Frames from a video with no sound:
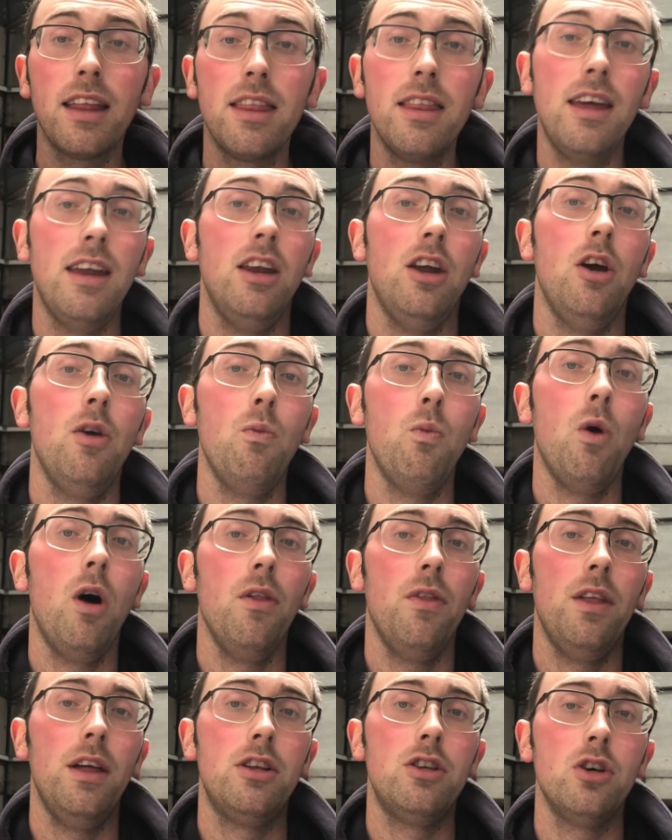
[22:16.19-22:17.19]
they know
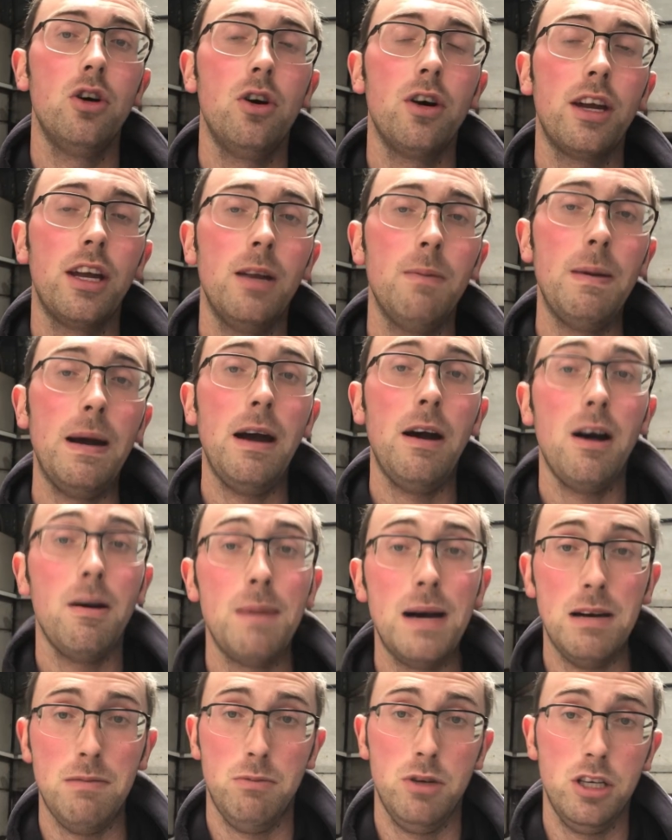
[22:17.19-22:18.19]
what they're talking about
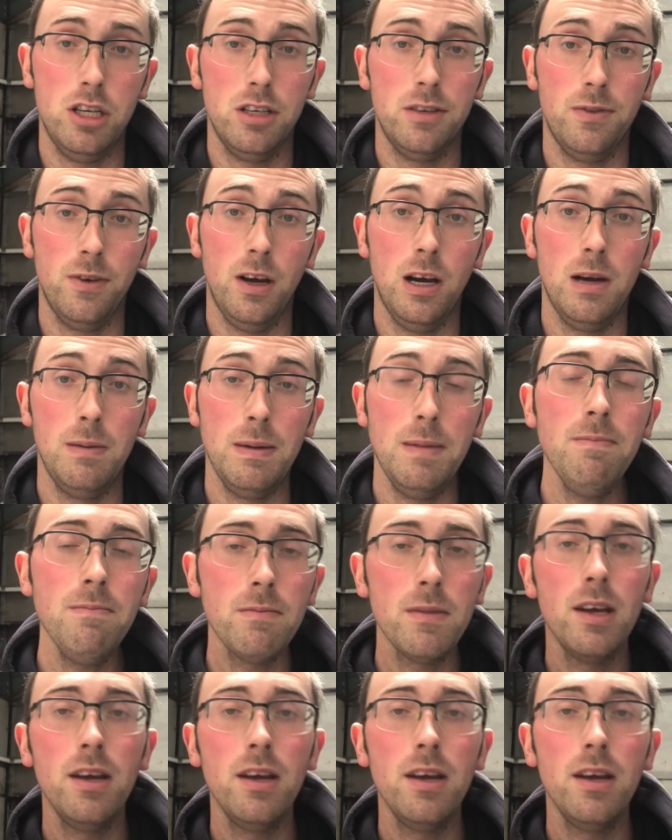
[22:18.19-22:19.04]
British farming,